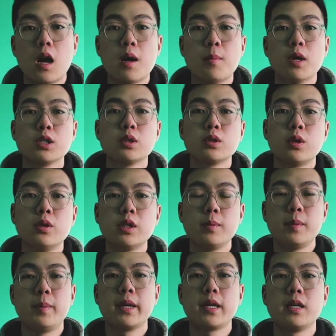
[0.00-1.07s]
I'm also going to
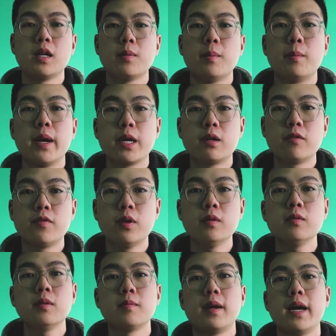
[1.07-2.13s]
be picking up a
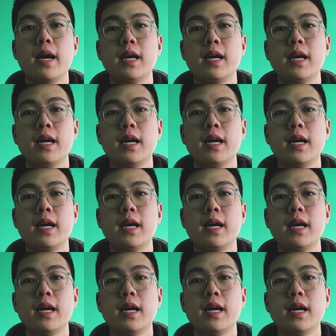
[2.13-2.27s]
microphone.